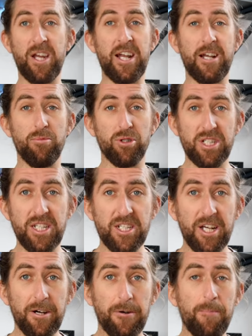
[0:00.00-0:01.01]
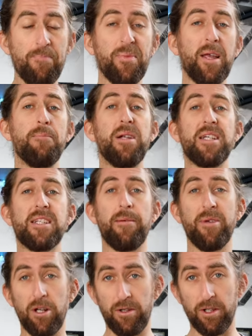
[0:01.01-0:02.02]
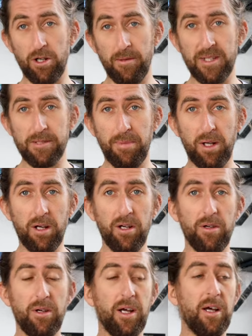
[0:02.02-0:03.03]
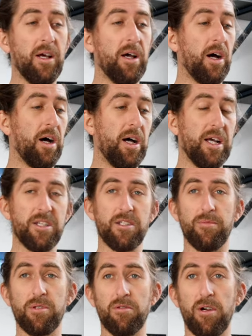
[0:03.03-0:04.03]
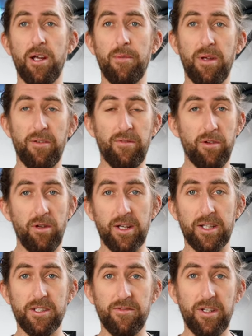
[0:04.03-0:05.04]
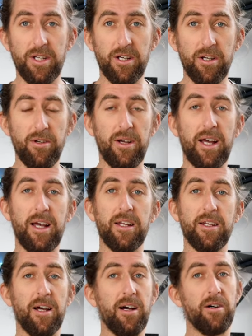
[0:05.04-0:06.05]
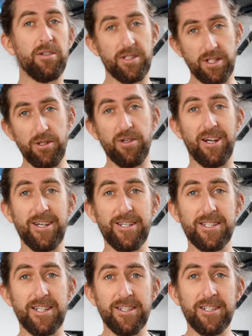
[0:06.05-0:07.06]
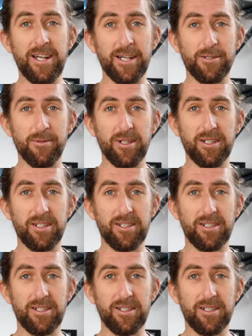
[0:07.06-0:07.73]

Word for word: in any more detail, please let me know in the comments below. Subscribe if you like this video, and I'll see you guys in the next one.